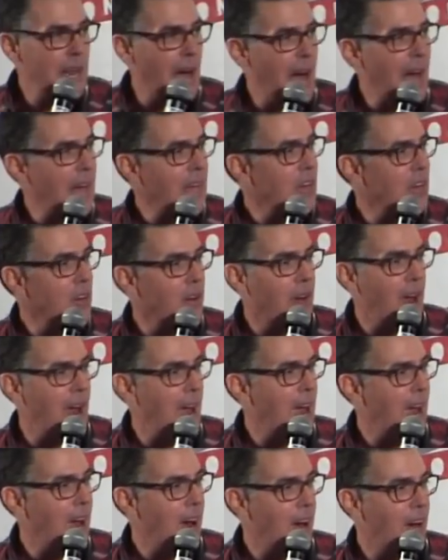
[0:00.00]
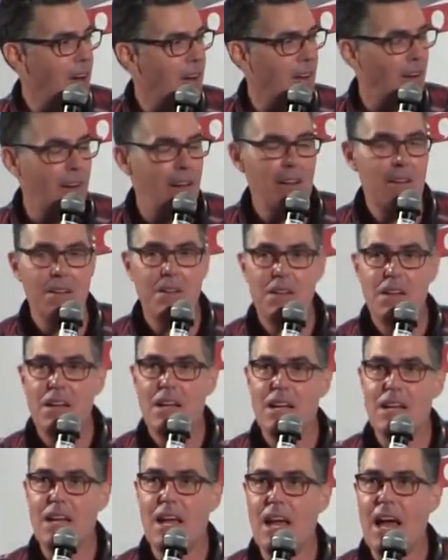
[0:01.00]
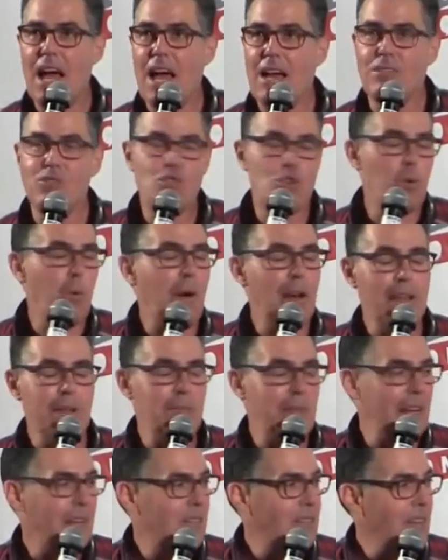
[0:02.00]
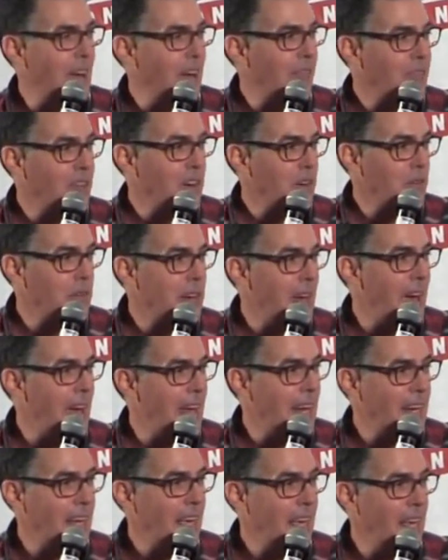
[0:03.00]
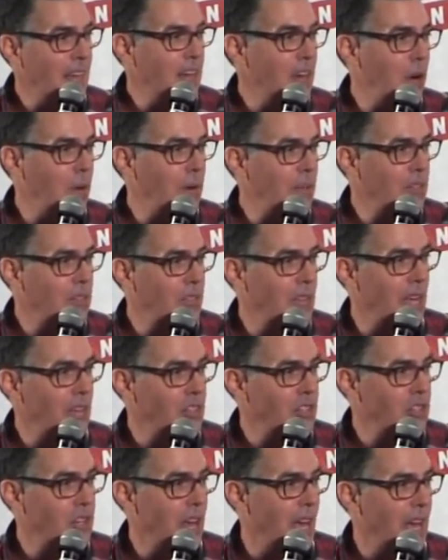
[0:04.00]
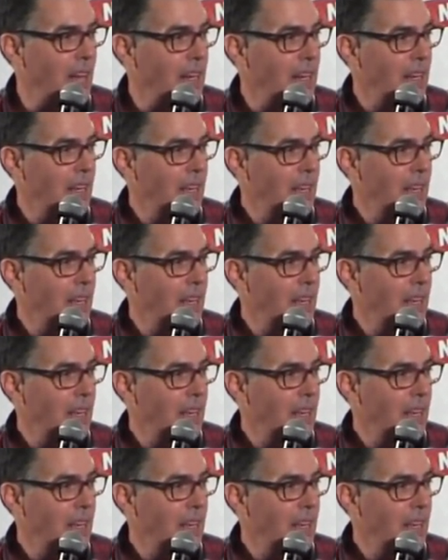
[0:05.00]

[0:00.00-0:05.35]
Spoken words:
dye your hair 20 minutes after you're dead and no one says shit.